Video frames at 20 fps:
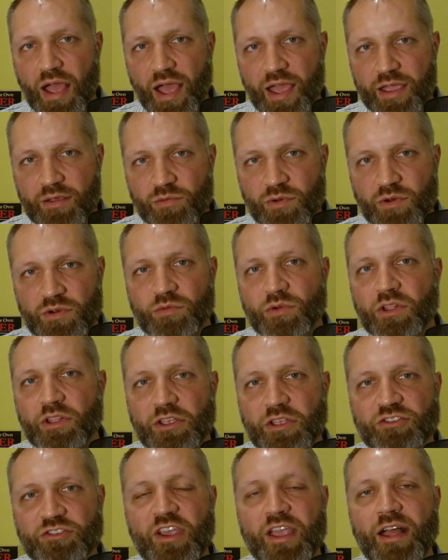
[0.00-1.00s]
I would really
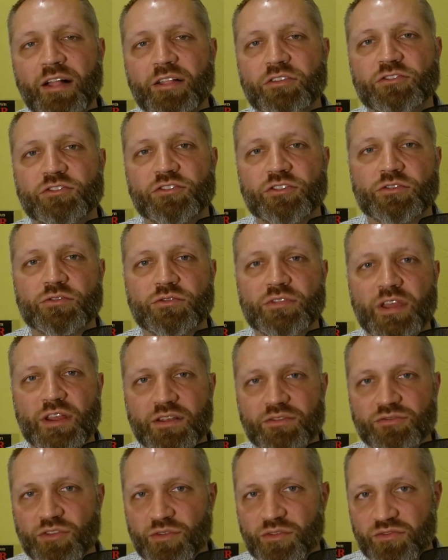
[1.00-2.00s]
challenge you that
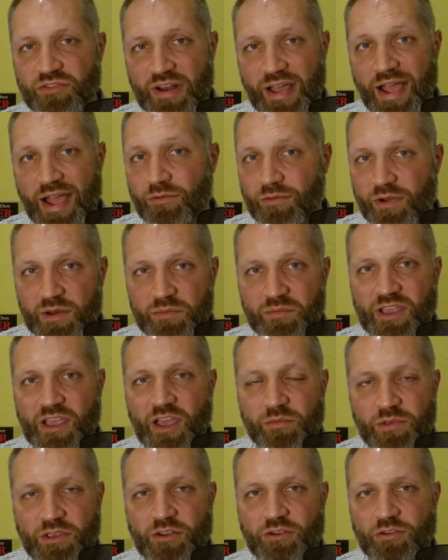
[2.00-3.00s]
if you have not read
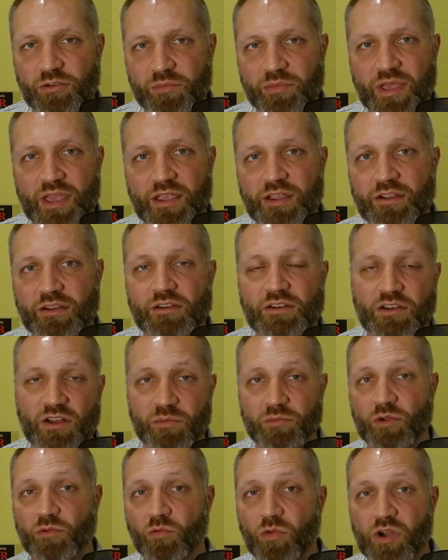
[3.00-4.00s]
Becoming Your Own Banker,
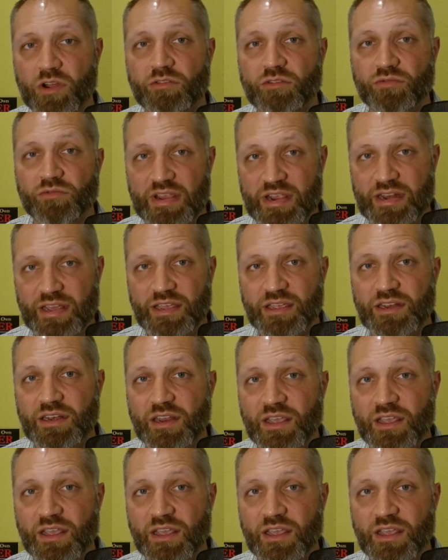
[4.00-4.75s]
number one, read it.